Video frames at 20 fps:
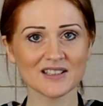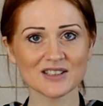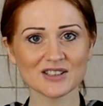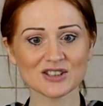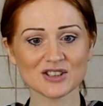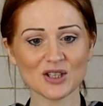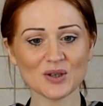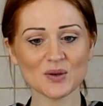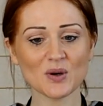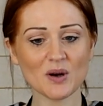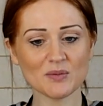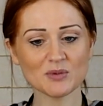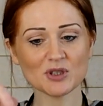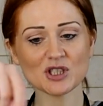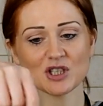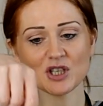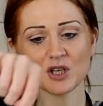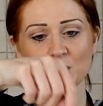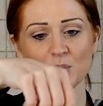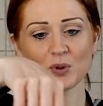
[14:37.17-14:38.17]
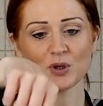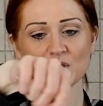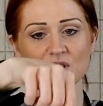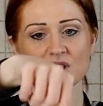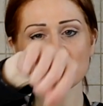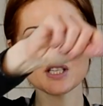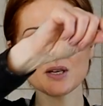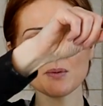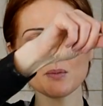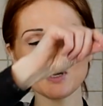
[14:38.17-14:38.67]
So I'm just going to put
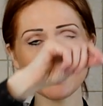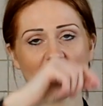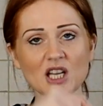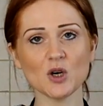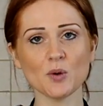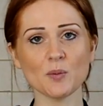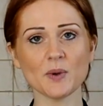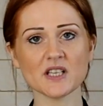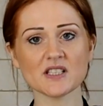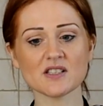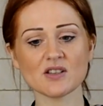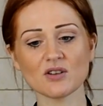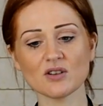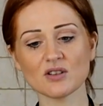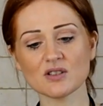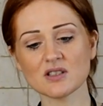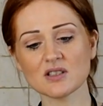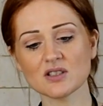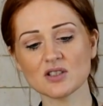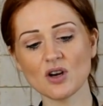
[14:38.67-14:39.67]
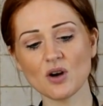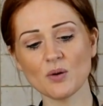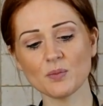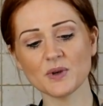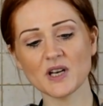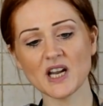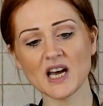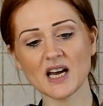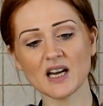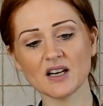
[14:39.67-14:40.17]
some little bits across the
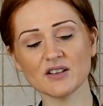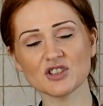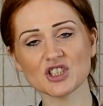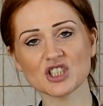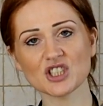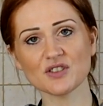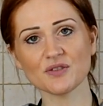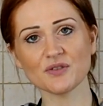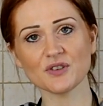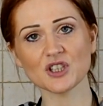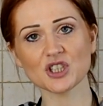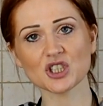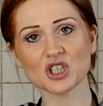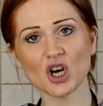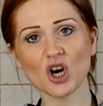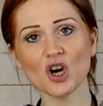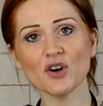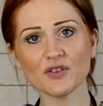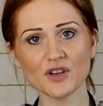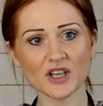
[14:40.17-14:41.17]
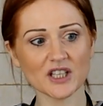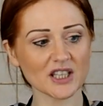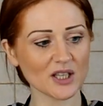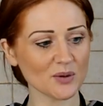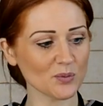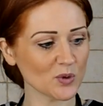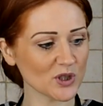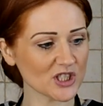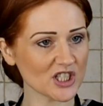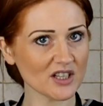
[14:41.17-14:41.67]
top now just to finish it off, and
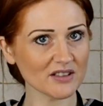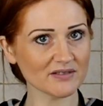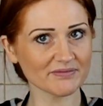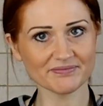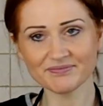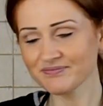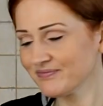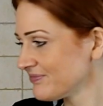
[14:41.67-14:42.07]
then we're done.